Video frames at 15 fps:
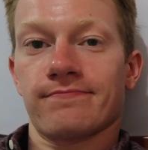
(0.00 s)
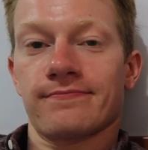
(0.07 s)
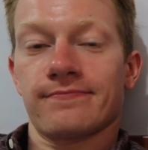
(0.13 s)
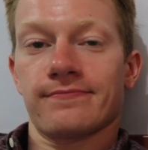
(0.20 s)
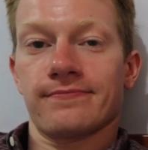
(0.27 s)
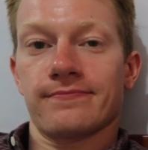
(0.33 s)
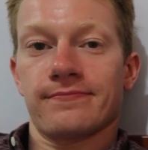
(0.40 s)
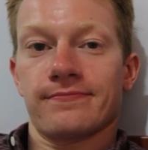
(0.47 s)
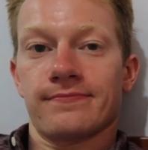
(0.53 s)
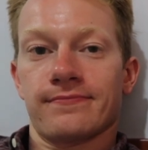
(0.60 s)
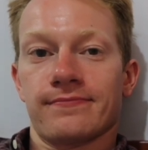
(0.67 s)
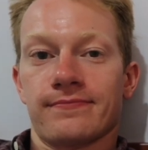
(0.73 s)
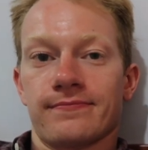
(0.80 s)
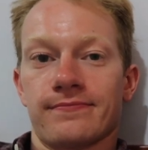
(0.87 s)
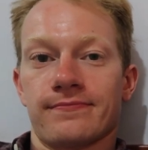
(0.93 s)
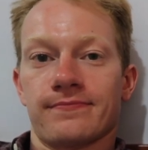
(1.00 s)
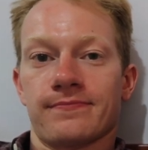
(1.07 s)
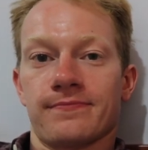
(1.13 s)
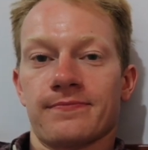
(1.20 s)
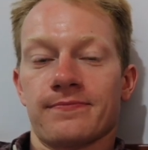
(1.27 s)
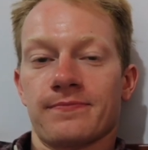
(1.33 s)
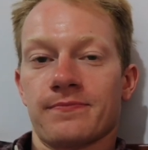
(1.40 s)

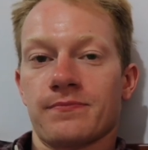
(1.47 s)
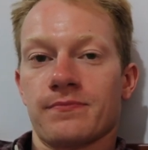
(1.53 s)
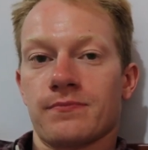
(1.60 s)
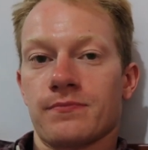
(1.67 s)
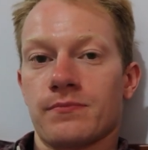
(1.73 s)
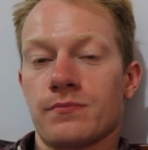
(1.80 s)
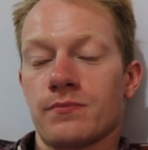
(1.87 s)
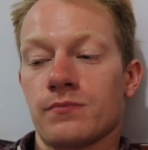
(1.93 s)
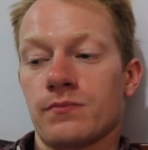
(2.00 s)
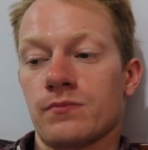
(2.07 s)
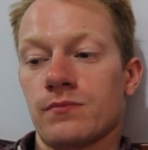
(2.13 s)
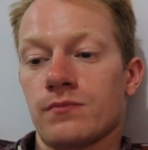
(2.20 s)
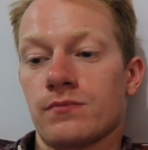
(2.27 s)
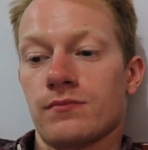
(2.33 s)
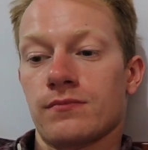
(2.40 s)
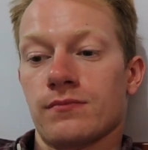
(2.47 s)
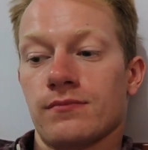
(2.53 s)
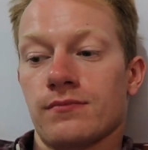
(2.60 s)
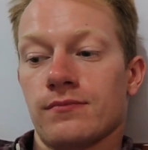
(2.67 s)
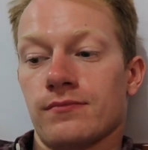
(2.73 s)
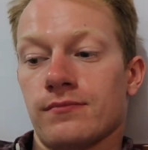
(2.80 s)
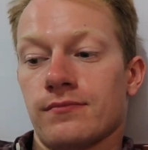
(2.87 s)

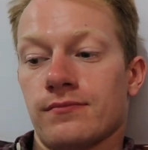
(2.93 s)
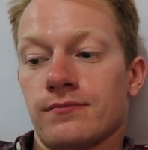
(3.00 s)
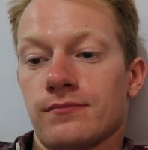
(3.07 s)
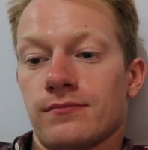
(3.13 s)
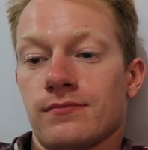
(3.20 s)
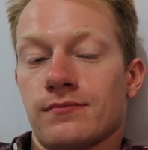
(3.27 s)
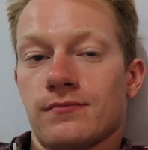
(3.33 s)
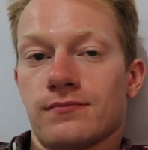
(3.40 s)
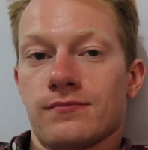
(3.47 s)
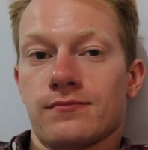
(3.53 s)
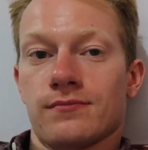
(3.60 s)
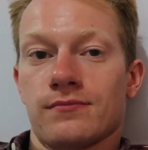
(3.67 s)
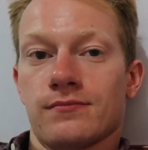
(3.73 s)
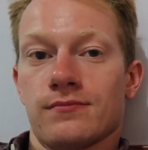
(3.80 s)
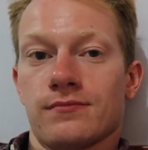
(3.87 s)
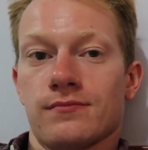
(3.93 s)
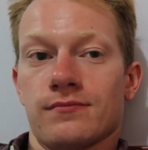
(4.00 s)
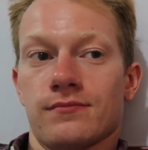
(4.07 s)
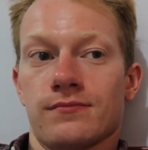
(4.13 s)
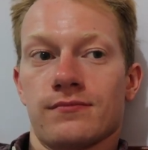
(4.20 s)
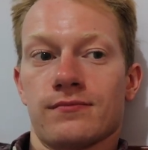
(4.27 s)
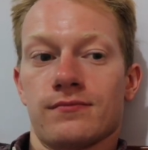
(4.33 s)

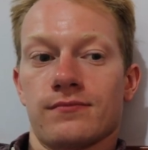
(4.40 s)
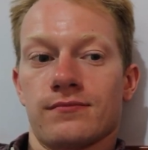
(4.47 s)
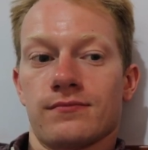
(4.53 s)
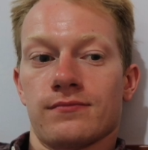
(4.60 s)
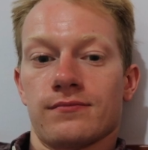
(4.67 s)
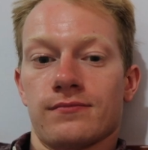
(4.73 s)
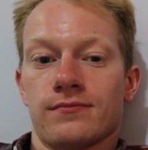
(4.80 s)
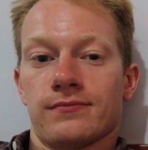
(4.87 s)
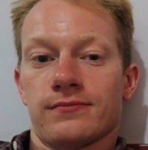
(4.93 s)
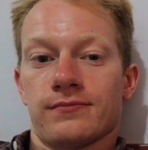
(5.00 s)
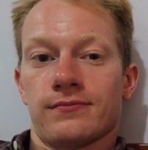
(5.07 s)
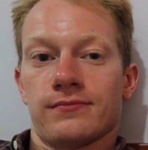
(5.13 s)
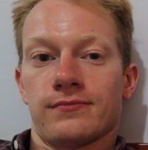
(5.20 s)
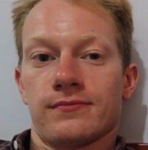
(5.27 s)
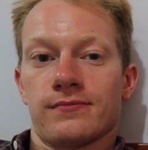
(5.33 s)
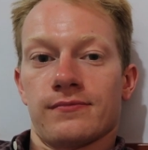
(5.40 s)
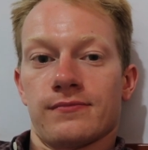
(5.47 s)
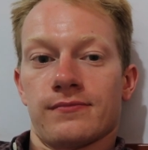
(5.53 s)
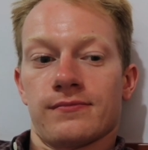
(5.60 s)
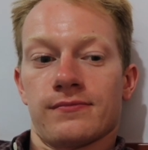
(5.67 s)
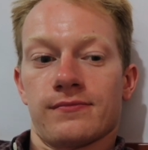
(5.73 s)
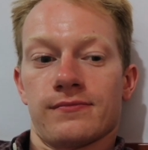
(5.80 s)

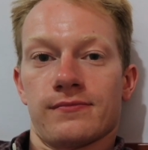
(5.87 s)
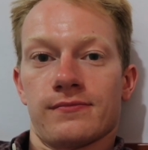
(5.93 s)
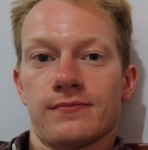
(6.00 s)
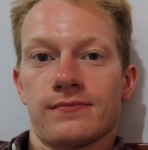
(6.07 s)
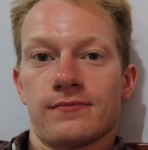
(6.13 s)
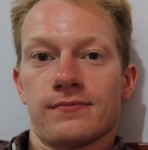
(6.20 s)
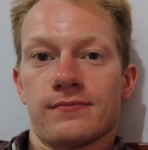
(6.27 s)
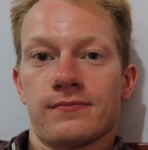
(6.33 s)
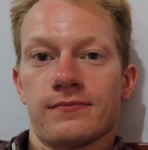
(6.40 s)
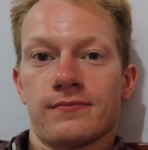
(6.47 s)
No words are spoken by the person on screen.